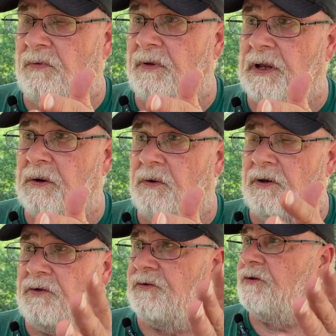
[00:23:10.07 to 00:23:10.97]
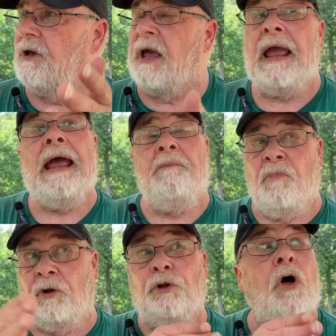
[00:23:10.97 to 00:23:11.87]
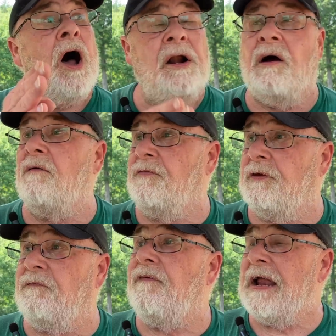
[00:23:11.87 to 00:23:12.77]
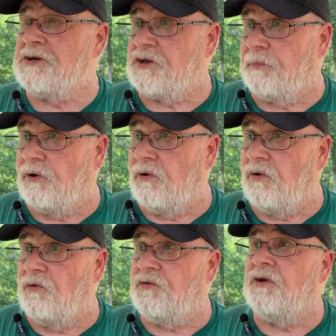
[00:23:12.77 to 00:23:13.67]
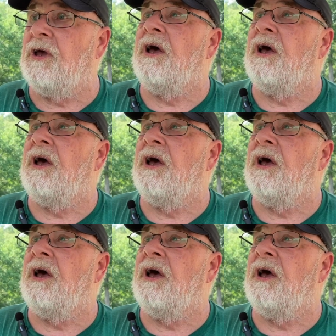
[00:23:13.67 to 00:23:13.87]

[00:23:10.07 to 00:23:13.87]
It was, and a lot of the vegetables,